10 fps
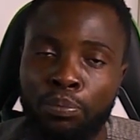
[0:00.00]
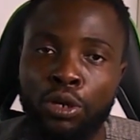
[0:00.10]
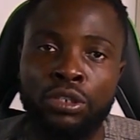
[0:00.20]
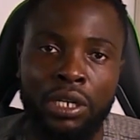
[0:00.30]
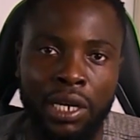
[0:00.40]

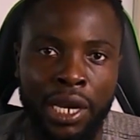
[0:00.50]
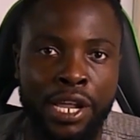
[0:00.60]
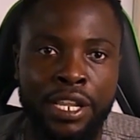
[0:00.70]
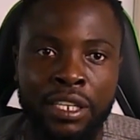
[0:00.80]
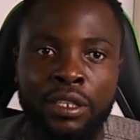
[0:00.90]
keep on
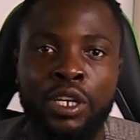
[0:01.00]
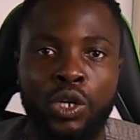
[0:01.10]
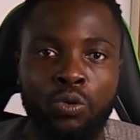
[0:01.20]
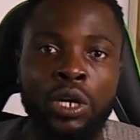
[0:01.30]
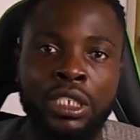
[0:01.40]

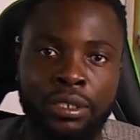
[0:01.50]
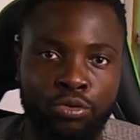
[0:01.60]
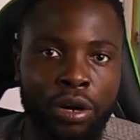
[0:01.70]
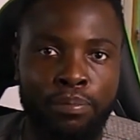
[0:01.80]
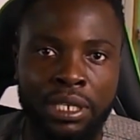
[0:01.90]
learning
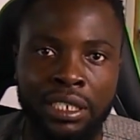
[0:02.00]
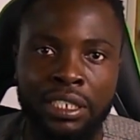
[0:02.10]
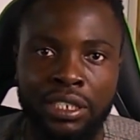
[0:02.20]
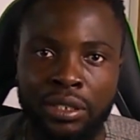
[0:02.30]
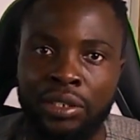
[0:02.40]
whilst you are
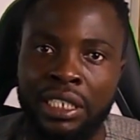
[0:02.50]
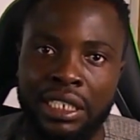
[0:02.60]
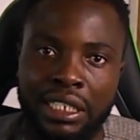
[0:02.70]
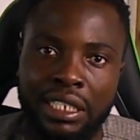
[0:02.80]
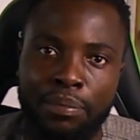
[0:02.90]
busy
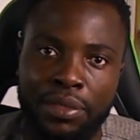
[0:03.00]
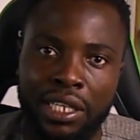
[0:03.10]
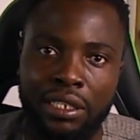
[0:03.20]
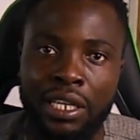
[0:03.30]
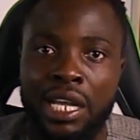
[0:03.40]
doing
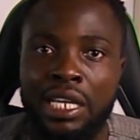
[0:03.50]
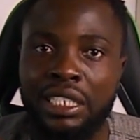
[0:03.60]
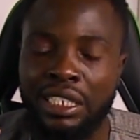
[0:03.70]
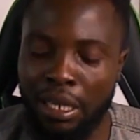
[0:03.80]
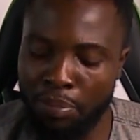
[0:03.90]
something.
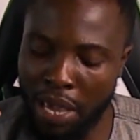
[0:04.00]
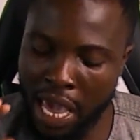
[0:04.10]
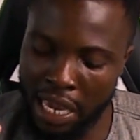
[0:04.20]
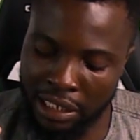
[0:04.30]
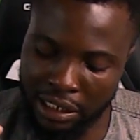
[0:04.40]

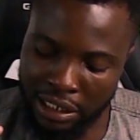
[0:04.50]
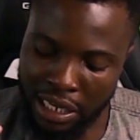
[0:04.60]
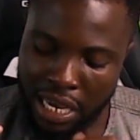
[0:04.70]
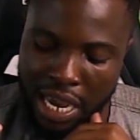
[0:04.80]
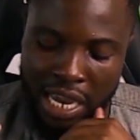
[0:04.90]
Step 8